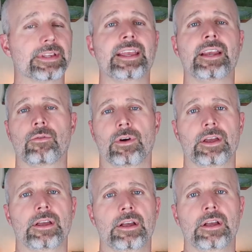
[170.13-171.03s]

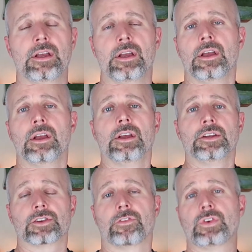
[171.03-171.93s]
Anyway,
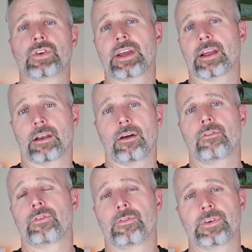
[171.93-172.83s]
so if you took out a
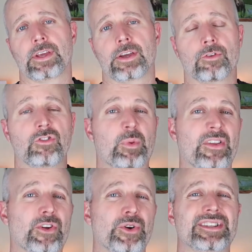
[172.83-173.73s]
loan for the vehicle, you've
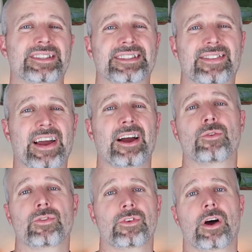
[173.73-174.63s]
paid
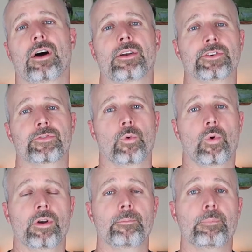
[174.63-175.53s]
$36,000
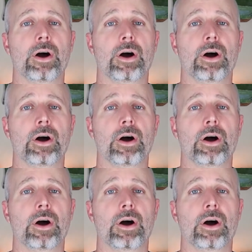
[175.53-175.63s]
for it,